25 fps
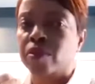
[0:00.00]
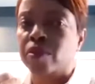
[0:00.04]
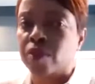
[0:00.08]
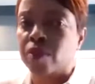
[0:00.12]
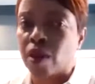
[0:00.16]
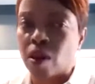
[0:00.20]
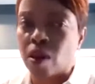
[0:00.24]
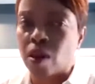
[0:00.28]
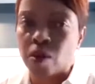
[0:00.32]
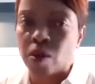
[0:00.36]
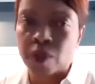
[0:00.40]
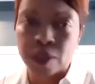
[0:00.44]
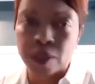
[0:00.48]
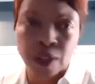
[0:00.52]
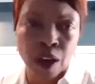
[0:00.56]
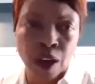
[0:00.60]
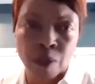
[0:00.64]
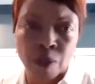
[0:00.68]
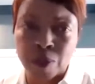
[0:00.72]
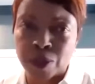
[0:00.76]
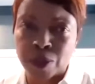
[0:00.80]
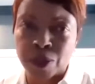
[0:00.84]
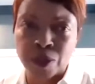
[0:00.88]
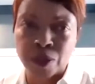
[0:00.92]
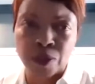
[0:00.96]
there's always
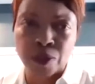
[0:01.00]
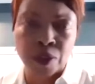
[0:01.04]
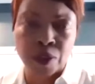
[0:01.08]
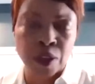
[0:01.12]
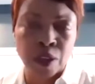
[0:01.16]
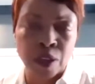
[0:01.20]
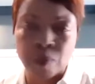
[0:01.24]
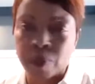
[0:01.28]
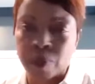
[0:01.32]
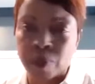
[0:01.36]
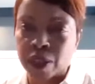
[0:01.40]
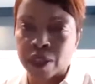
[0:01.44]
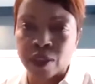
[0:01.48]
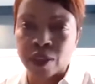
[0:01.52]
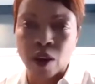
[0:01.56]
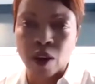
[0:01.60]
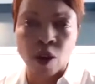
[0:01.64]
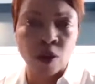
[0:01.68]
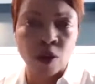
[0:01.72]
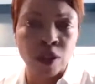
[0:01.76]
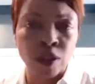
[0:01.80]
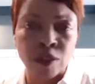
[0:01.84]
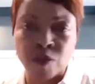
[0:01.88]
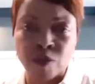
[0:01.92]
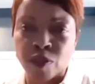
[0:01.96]
opportunity, but it's
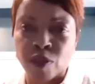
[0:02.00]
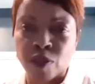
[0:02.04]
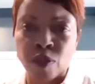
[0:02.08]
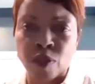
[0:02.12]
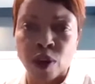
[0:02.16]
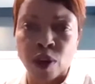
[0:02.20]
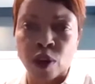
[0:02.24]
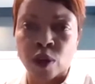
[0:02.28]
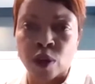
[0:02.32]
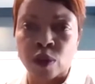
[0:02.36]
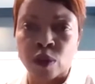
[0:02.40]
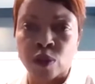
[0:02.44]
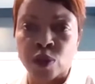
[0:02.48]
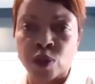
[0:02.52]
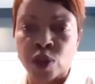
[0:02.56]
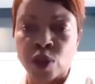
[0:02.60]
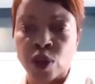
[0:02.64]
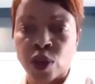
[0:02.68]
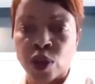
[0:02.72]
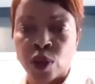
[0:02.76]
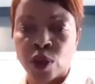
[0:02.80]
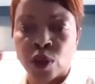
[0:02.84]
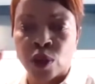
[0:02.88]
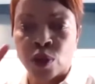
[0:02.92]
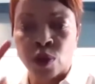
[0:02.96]
only for those
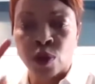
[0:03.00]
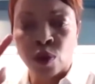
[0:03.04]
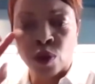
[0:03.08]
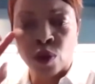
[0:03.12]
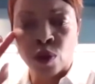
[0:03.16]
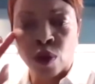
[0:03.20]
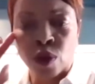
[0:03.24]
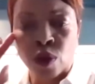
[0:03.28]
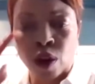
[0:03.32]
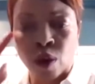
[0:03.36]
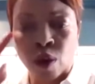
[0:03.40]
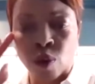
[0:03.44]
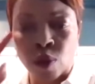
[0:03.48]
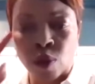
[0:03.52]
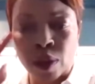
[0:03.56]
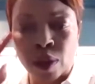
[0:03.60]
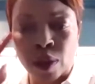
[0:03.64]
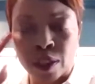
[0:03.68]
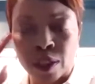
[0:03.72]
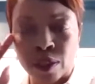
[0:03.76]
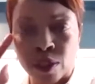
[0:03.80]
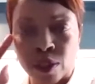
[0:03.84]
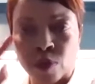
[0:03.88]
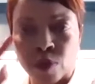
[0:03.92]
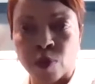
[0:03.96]
who are
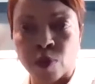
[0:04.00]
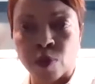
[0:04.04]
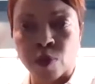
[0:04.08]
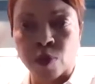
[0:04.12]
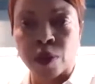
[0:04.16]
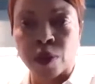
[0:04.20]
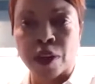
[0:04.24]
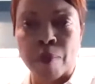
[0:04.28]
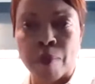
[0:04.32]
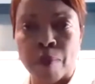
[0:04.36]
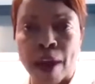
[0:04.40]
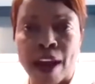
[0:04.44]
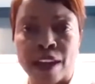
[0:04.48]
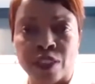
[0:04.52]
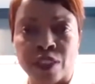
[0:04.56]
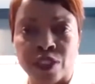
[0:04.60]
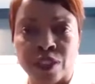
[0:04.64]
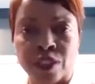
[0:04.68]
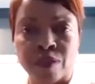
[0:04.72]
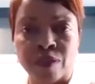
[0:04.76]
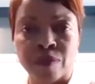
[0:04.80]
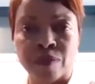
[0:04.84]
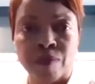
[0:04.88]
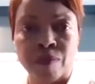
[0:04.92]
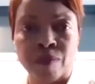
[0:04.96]
willing to
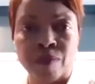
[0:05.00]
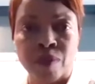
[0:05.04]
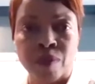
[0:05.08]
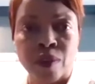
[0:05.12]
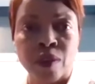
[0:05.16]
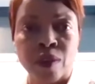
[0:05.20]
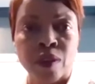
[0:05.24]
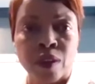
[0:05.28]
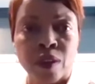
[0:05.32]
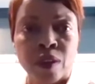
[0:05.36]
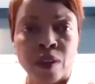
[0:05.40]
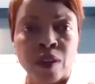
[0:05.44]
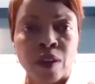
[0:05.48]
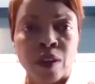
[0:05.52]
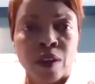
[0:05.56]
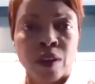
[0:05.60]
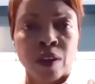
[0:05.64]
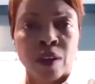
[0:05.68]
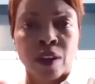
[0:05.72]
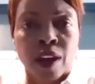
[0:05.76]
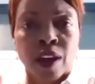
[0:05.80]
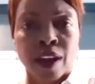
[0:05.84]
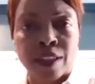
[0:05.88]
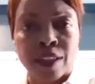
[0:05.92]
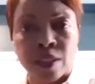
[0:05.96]
reimagine.
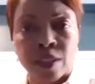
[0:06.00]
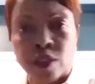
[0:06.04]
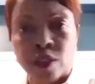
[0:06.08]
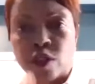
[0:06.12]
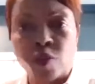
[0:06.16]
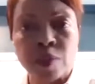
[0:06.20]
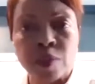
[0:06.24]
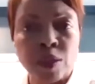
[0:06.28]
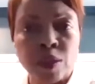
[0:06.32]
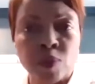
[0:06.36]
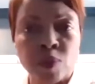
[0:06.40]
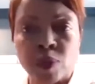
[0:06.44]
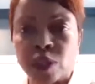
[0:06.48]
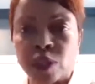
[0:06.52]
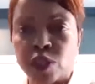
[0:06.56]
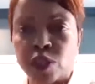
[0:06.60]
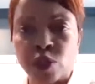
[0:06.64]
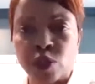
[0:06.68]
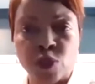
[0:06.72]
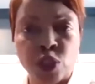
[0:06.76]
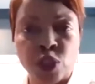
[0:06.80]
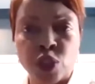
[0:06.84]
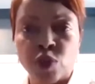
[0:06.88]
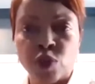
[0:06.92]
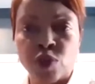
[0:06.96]
As humans, we
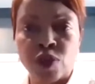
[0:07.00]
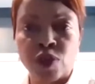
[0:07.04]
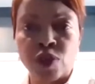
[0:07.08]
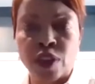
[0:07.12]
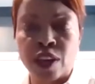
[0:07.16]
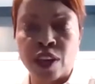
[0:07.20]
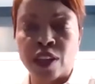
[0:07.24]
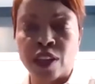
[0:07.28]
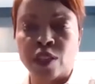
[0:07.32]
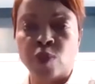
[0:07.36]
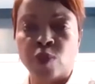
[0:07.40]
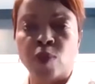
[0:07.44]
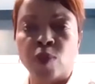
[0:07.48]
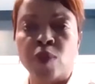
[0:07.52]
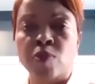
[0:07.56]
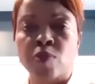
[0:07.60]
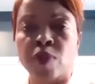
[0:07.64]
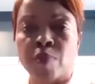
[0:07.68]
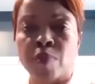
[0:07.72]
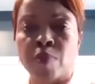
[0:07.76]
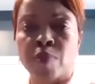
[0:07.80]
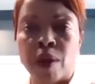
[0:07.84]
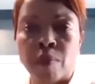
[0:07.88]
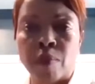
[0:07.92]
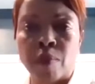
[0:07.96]
do 2 things. We
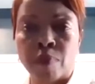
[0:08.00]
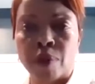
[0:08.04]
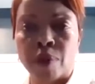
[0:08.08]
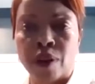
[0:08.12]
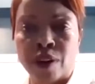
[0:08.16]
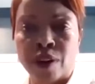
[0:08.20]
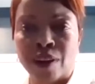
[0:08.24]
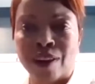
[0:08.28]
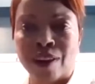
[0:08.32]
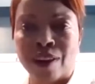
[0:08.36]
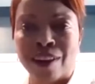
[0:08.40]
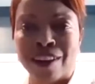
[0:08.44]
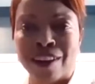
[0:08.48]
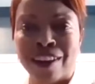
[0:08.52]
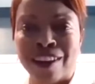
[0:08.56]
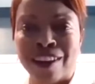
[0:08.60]
remember